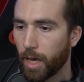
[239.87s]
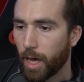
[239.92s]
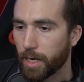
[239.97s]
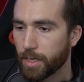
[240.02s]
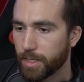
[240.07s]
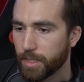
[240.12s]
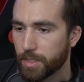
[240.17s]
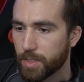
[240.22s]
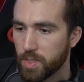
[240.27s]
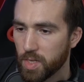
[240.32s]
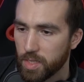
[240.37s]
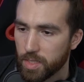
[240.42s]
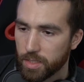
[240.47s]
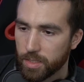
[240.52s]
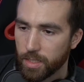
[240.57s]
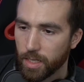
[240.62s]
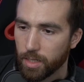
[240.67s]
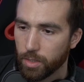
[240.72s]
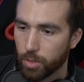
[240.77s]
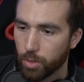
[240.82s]
I did see
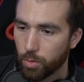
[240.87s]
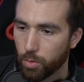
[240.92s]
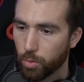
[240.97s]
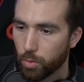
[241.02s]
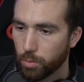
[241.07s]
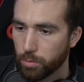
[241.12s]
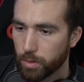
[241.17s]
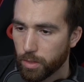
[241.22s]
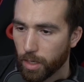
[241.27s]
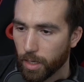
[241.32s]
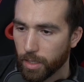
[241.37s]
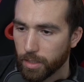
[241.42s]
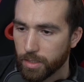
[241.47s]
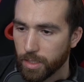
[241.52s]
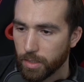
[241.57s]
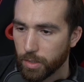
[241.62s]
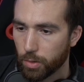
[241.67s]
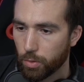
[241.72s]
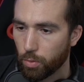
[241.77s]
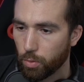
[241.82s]

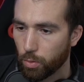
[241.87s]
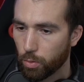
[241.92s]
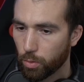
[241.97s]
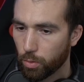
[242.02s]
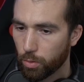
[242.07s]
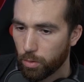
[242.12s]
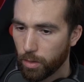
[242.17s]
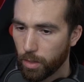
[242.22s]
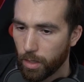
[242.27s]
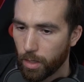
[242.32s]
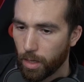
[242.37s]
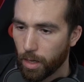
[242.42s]
Tentacruel.